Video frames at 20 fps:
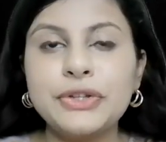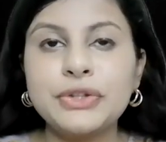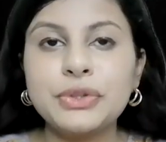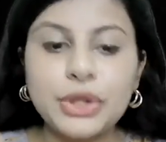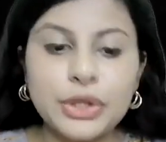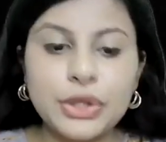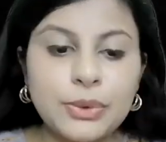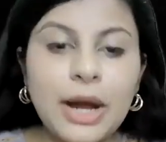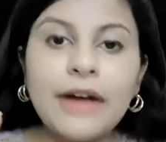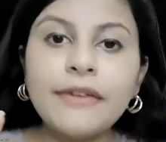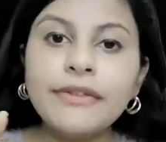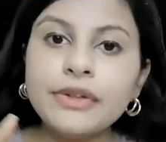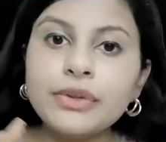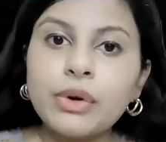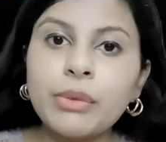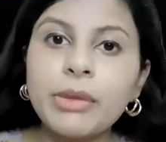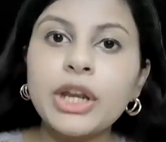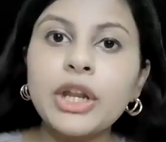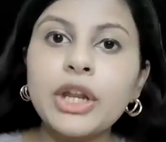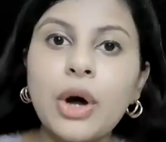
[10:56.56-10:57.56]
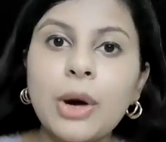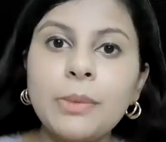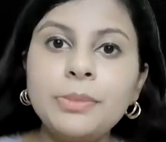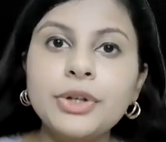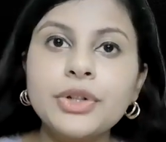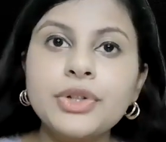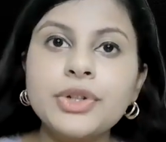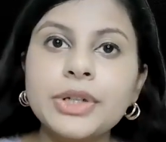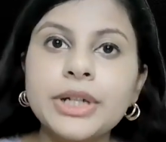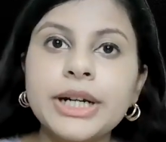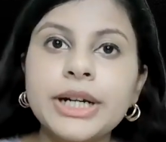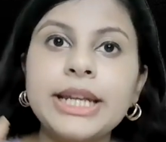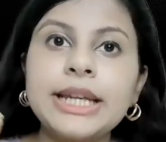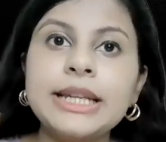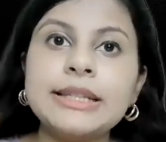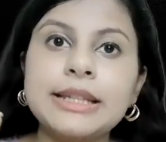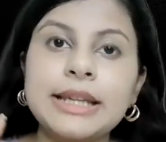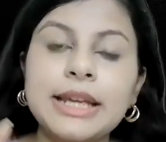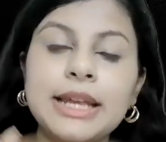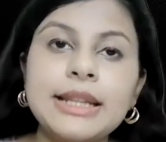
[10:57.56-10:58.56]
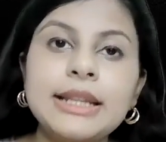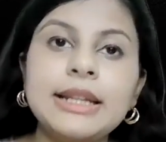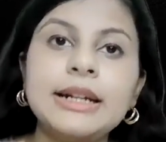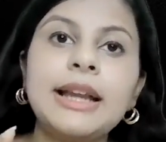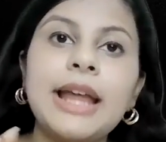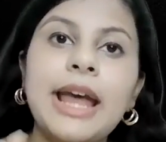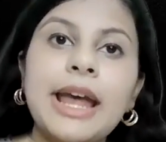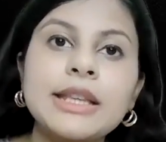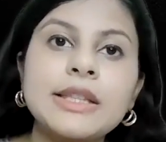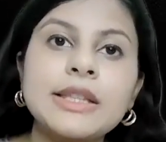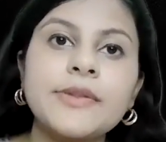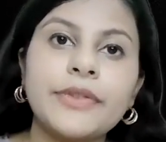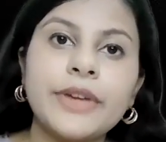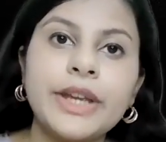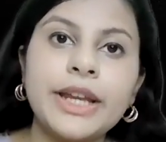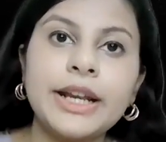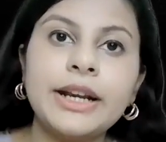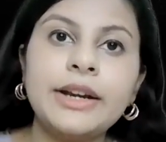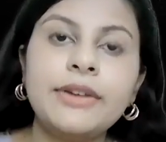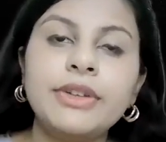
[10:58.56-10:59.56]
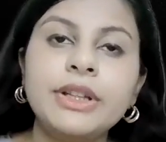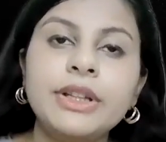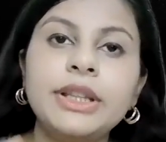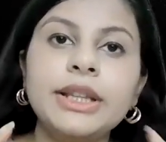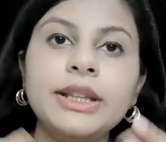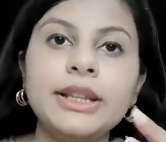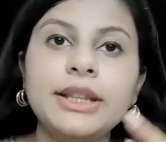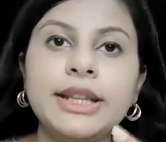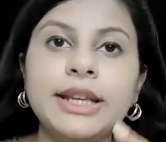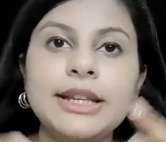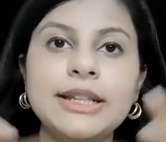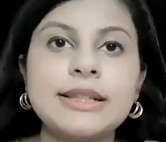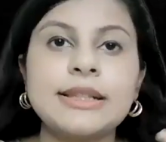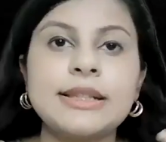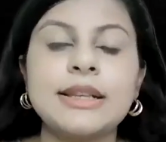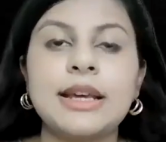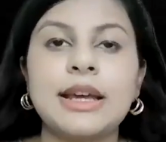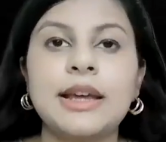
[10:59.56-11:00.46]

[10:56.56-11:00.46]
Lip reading: So you have so many opportunities in the tax field within these